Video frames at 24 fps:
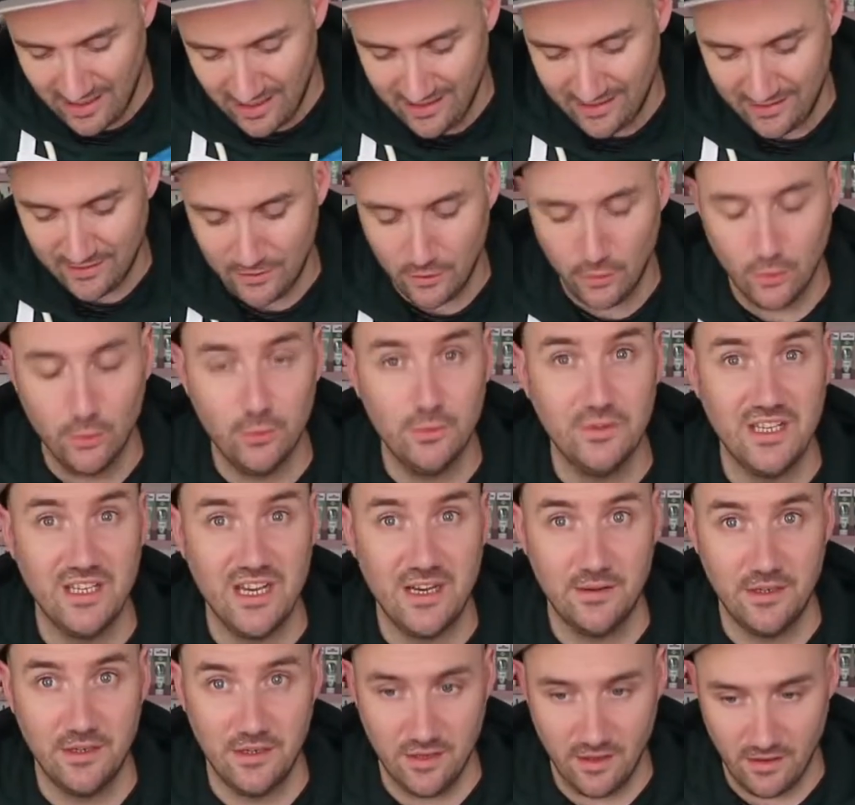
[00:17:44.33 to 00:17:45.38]
has cooled
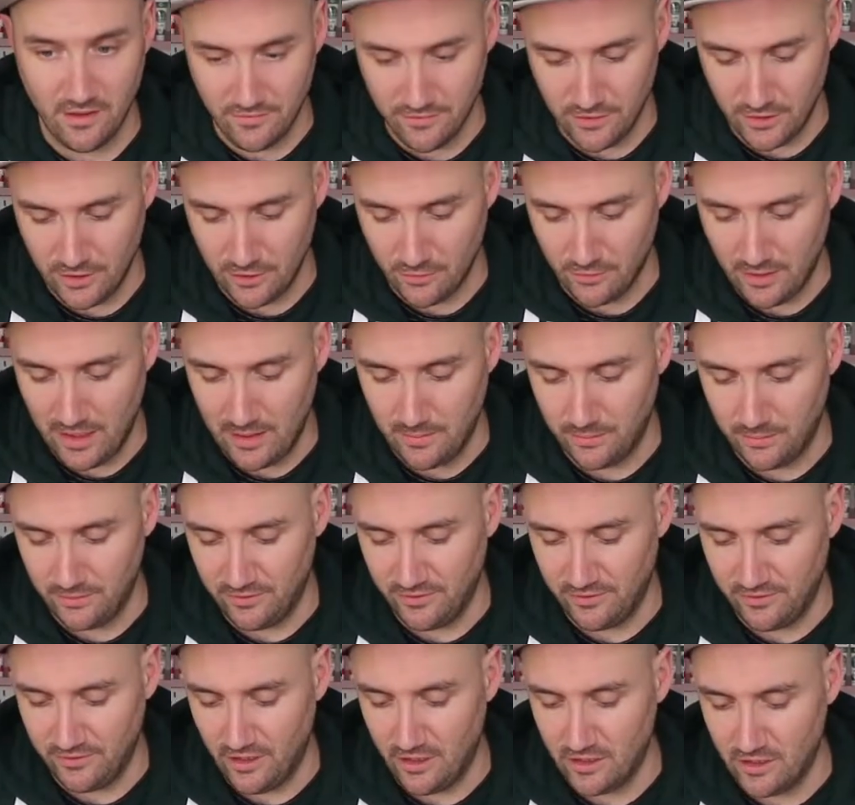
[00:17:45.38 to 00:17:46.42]
down enough that you're able
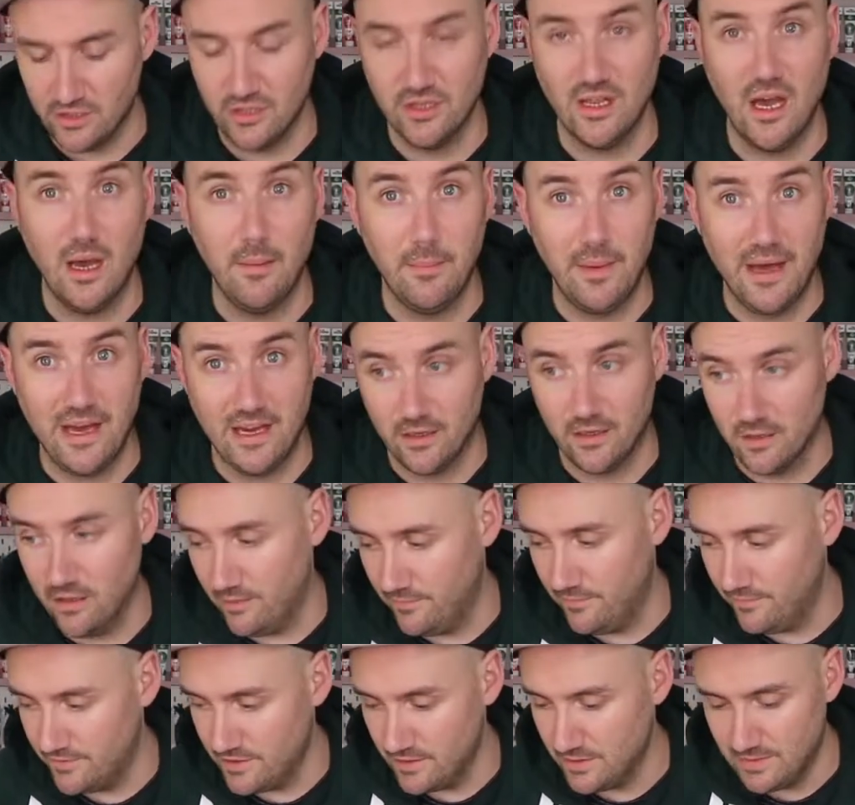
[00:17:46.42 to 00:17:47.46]
to touch that bag
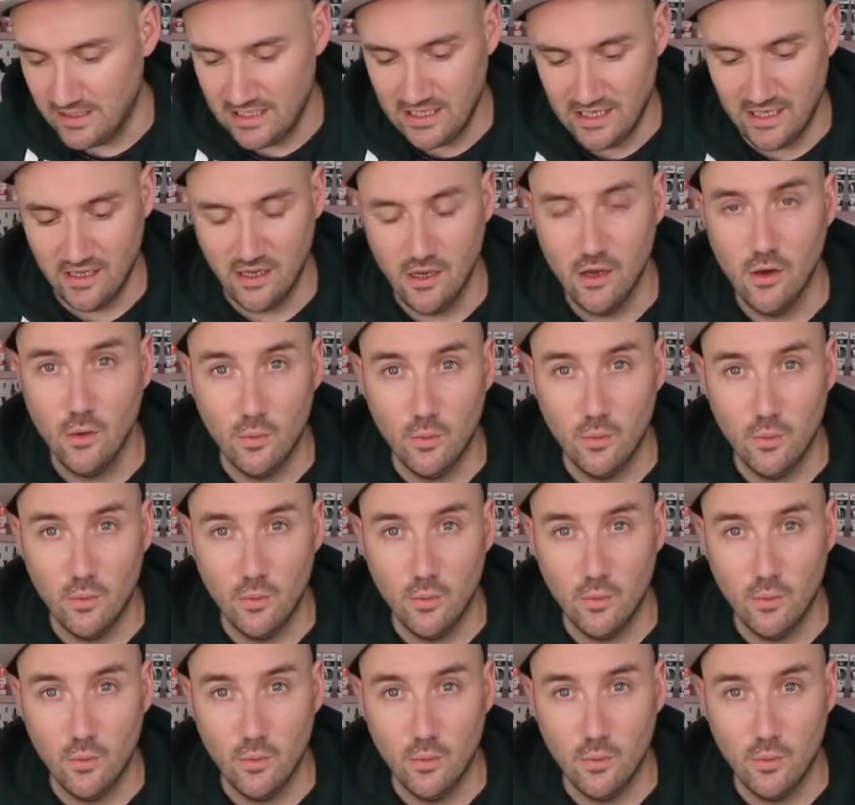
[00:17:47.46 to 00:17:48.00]
comfortably,